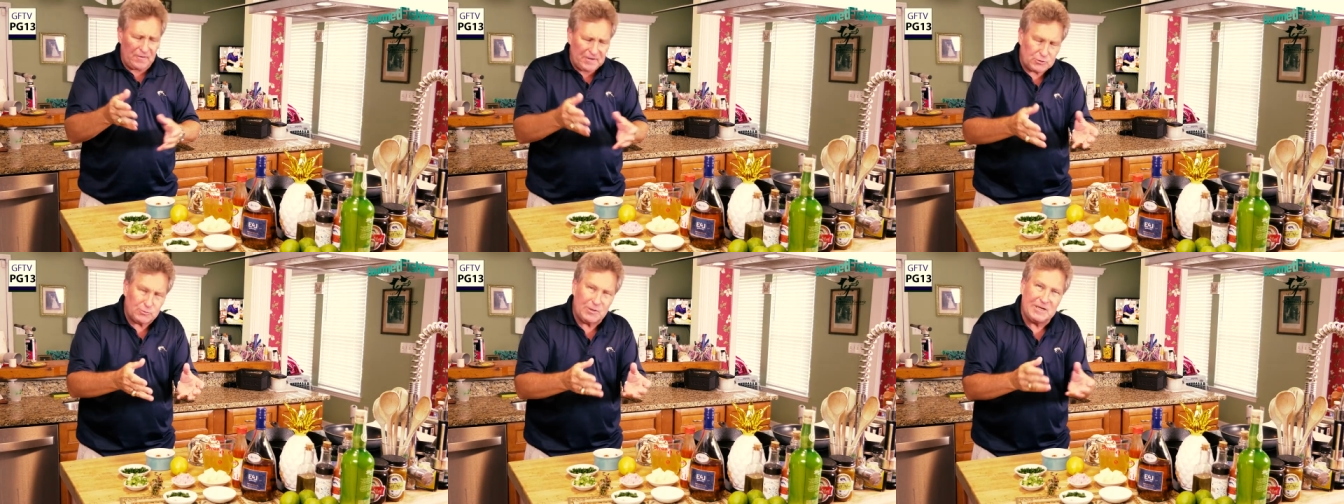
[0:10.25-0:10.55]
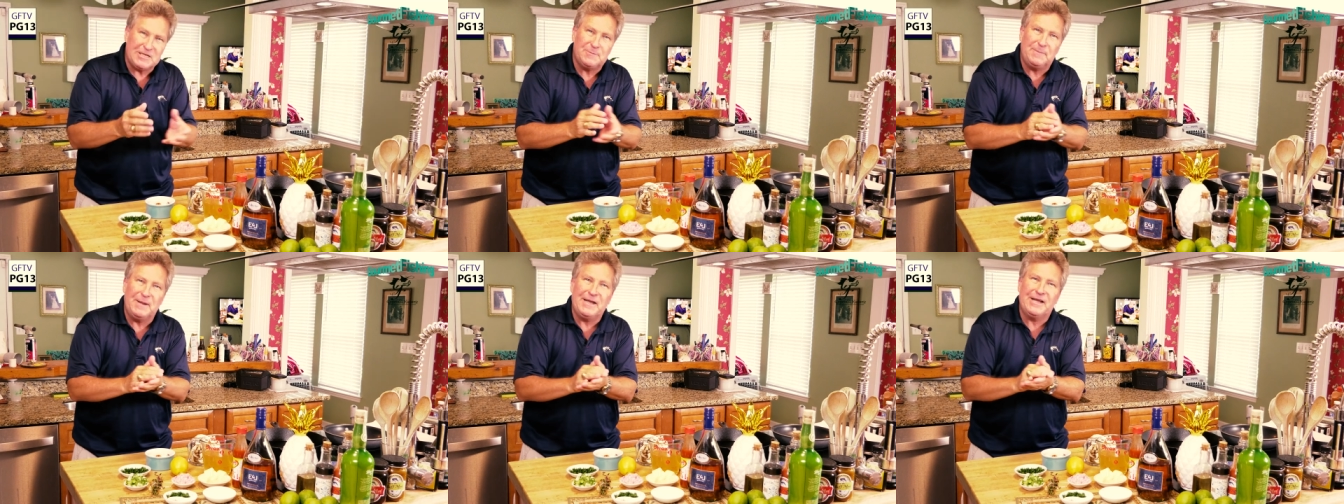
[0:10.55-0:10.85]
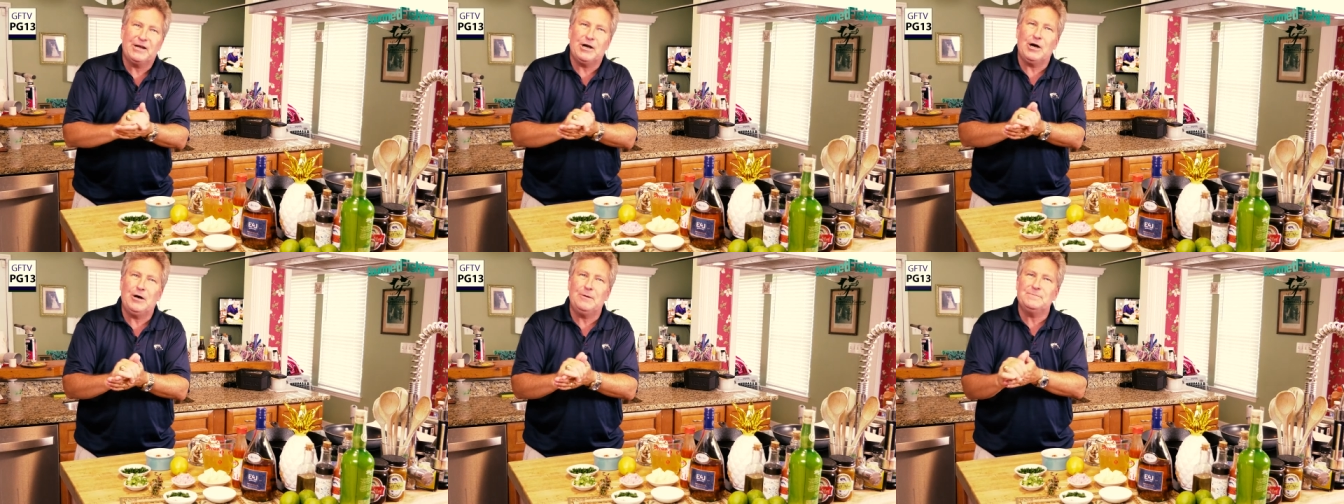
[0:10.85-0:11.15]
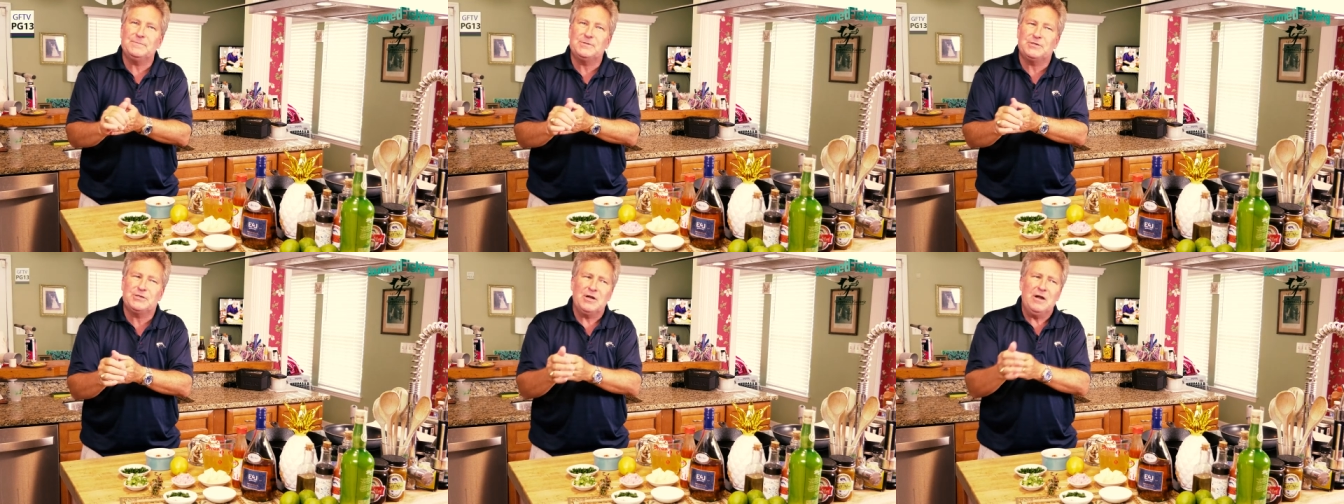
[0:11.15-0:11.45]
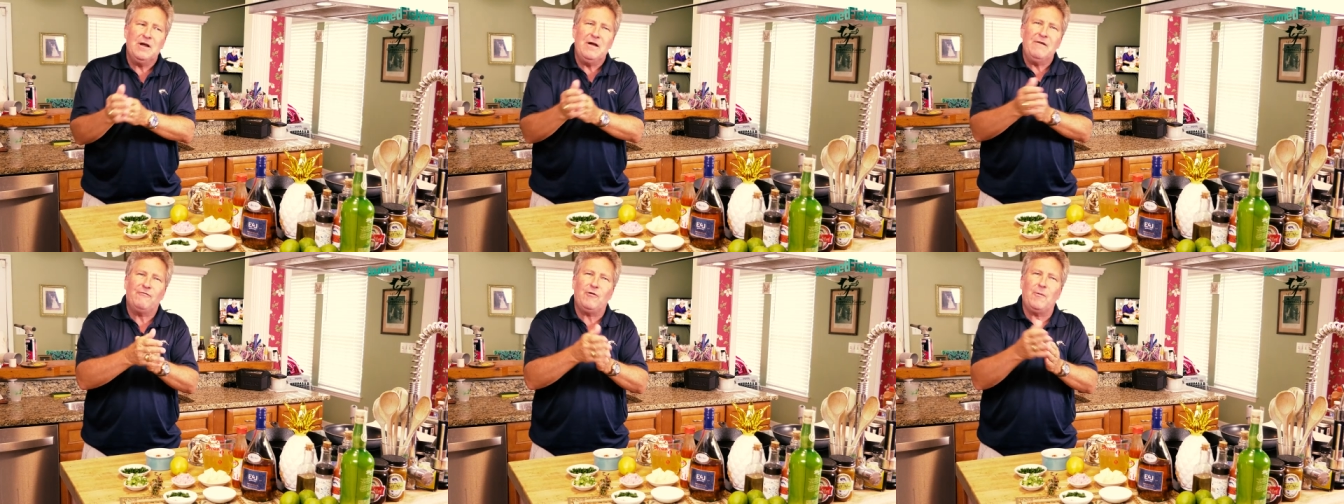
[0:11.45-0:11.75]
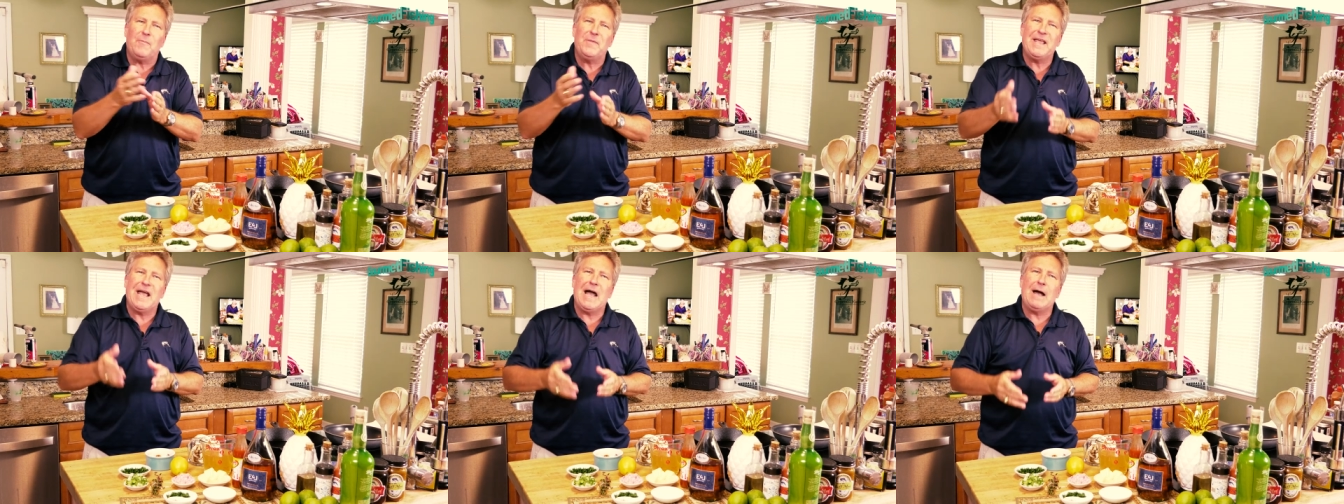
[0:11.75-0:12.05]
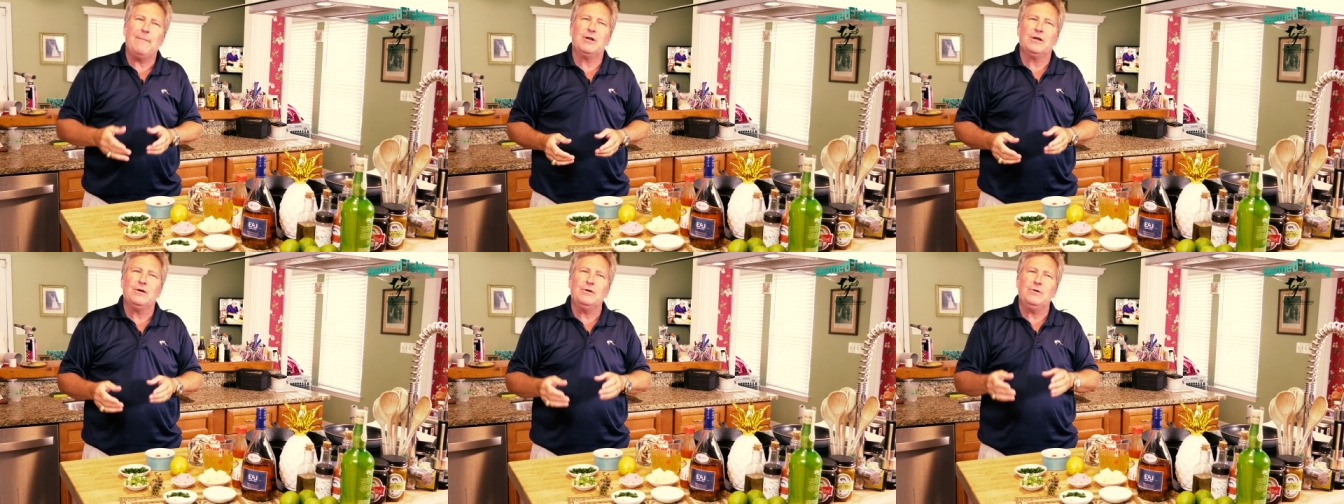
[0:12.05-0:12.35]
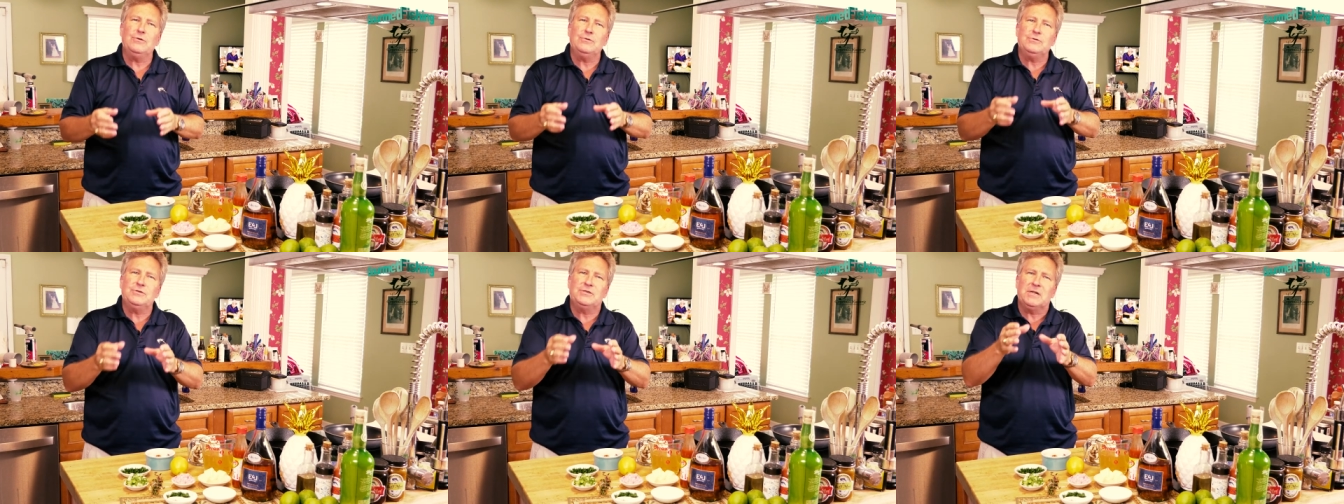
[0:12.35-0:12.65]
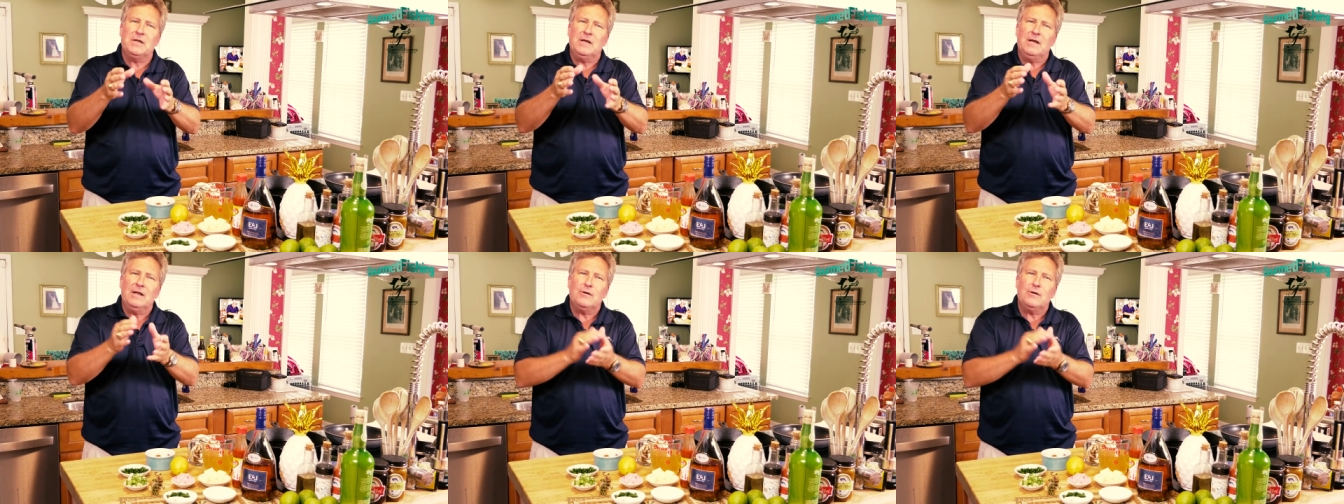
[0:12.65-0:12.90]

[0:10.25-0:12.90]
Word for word: This recipe comes from the Abacos